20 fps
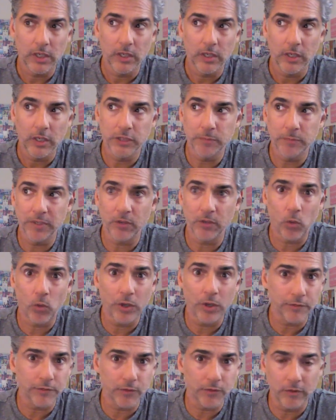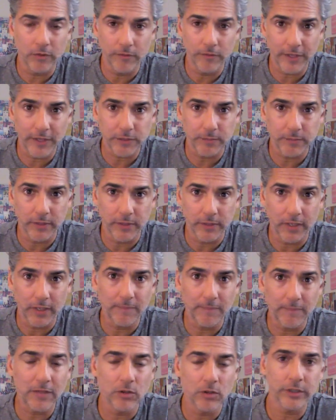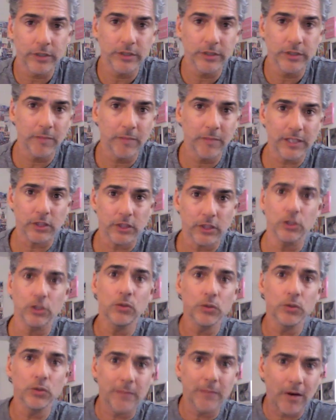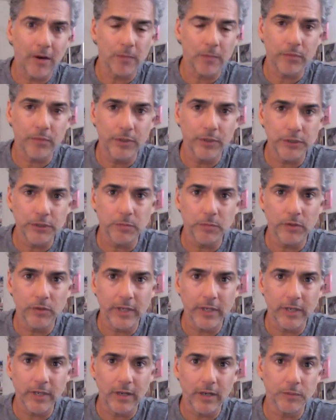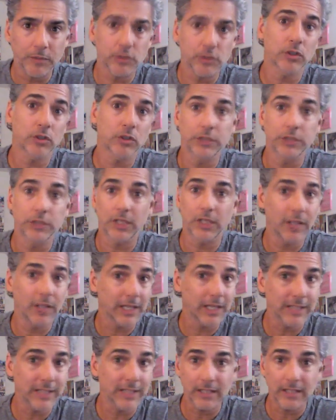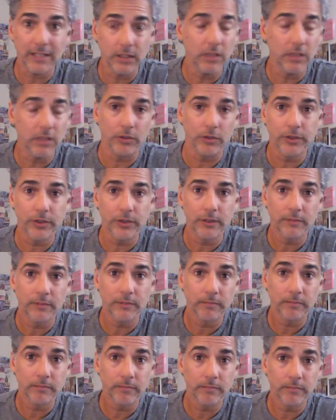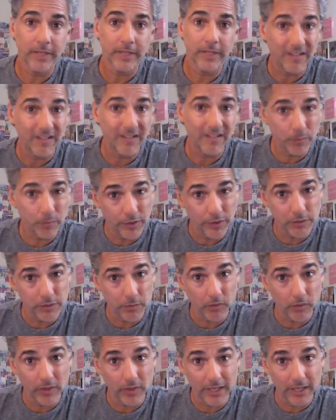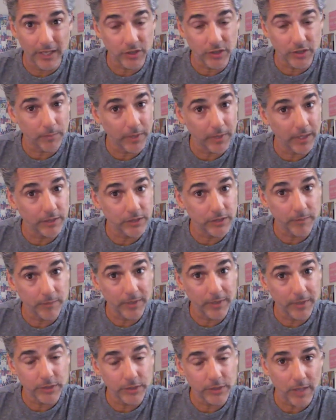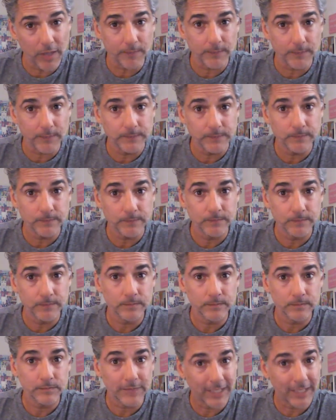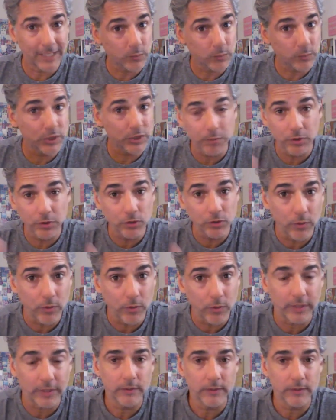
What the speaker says: It's been a wonderful investment. I'm not looking to make a huge amount in principal there. I'm just looking to collect that yield and have the principal edge up, edge up, edge up. That's what it's been doing.